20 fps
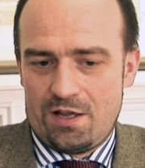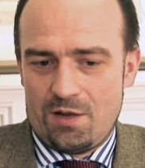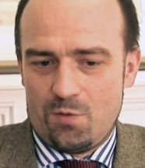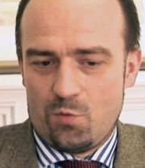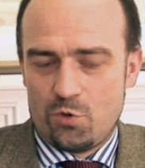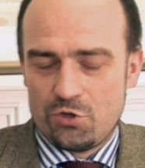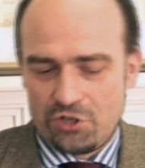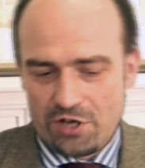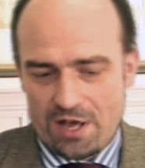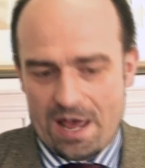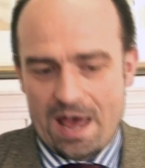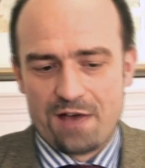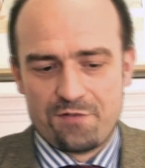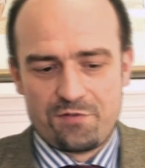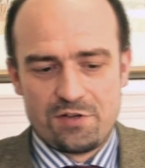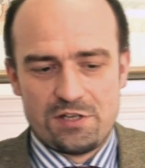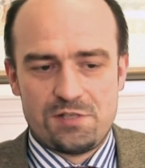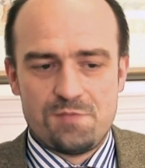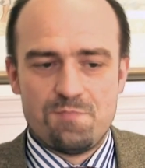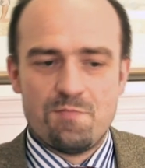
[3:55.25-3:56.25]
what you have
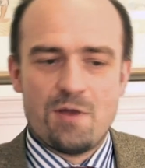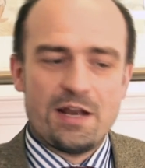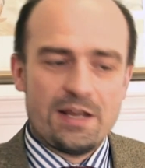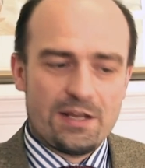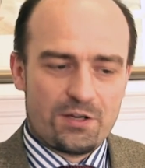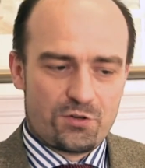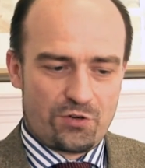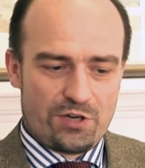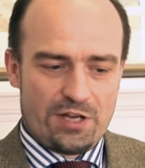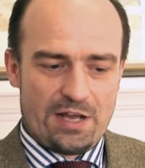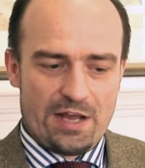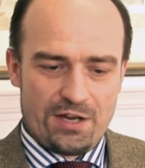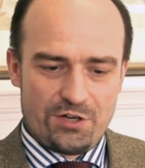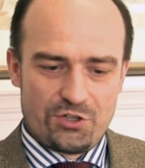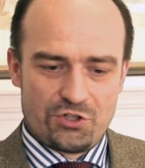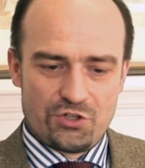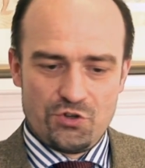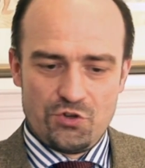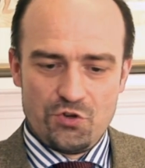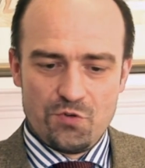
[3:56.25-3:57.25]
is money
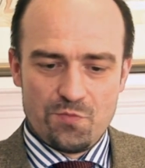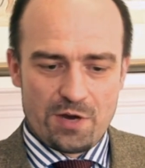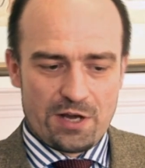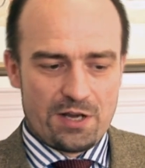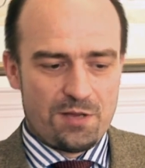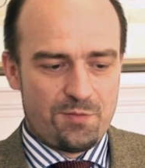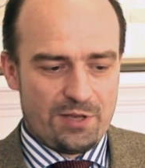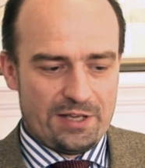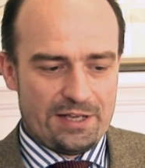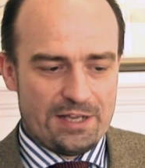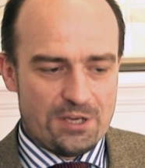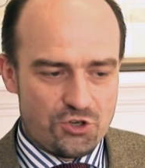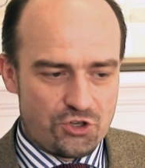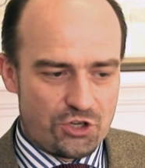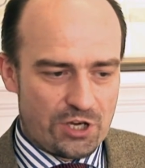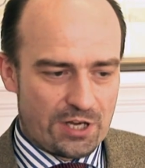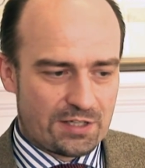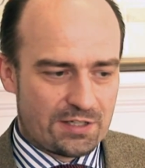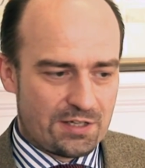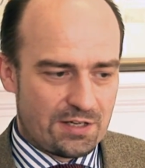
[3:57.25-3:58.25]
creation, new money being
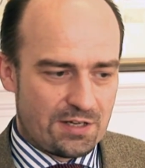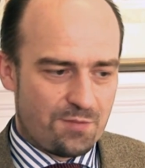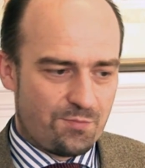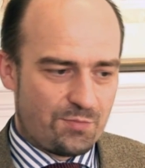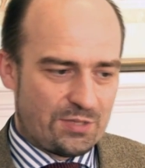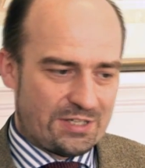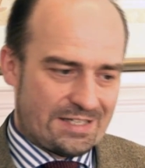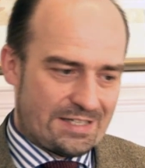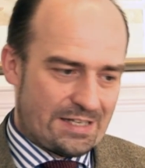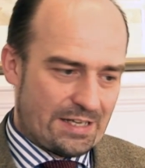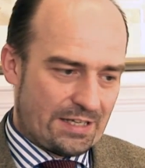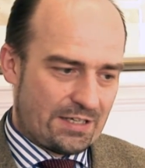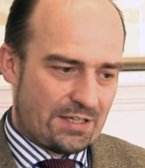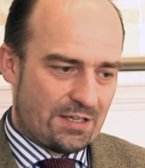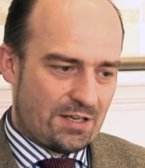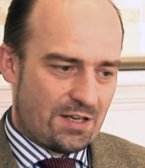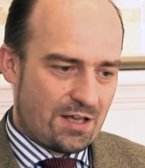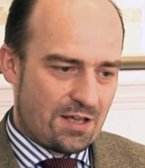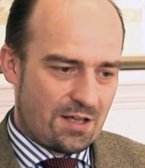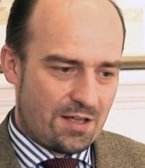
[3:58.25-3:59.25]
injected in
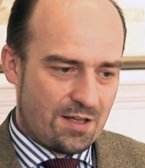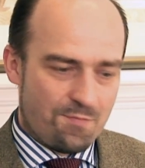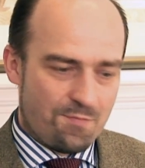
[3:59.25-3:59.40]
particular